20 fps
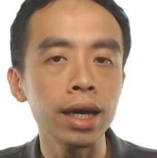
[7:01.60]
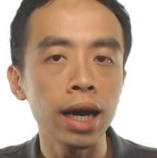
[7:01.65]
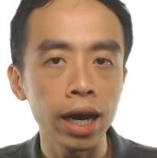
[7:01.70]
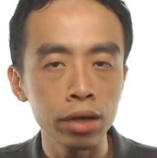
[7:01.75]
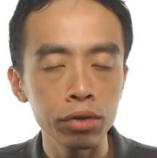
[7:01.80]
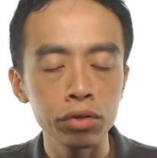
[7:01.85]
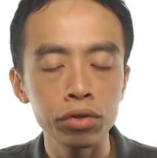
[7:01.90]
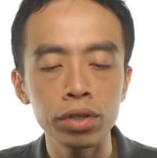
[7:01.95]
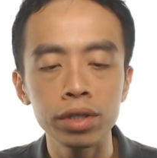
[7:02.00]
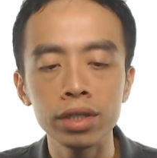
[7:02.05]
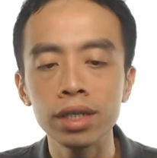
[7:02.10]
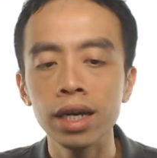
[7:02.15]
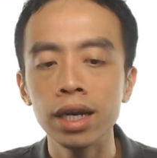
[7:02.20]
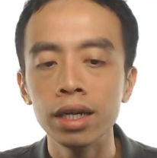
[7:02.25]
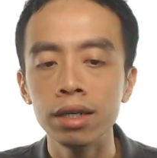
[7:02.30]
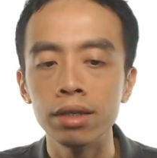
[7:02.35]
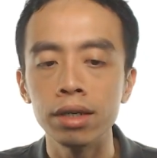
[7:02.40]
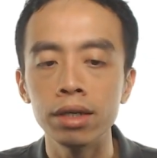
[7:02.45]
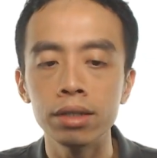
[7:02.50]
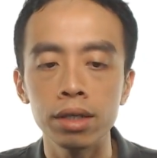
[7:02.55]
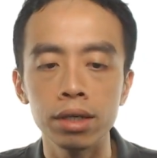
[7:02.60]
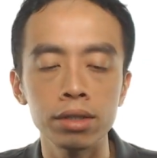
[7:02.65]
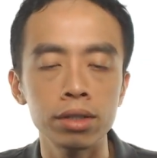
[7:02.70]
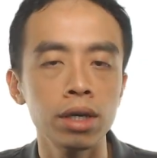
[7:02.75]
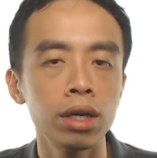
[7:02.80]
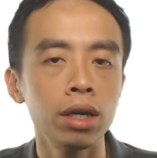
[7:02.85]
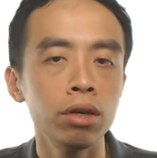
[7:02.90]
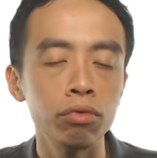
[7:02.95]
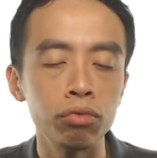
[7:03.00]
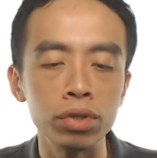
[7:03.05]
hydrogen, this is
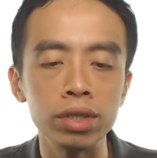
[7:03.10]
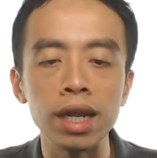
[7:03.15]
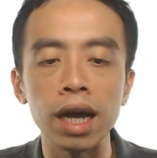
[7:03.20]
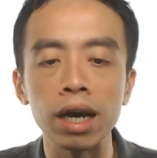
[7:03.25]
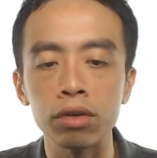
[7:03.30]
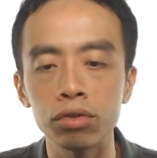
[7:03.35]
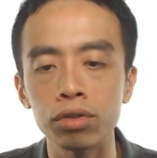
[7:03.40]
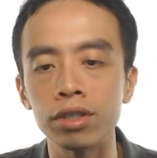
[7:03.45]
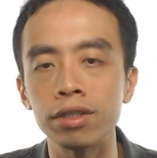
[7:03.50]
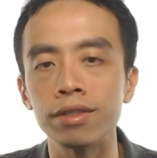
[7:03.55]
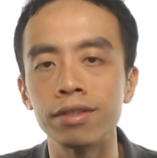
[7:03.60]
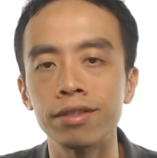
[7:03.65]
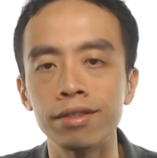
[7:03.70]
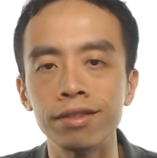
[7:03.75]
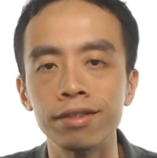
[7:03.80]
reduction.